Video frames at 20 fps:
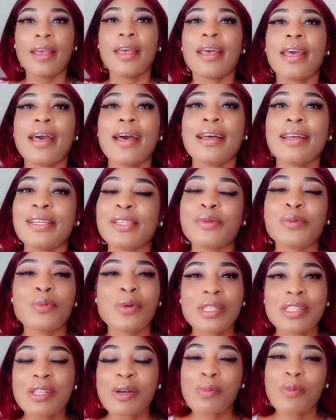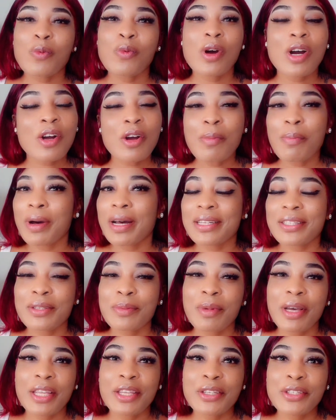Hey guys, what's up? Welcome back to
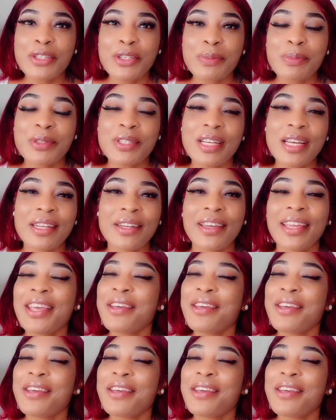my YouTube channel.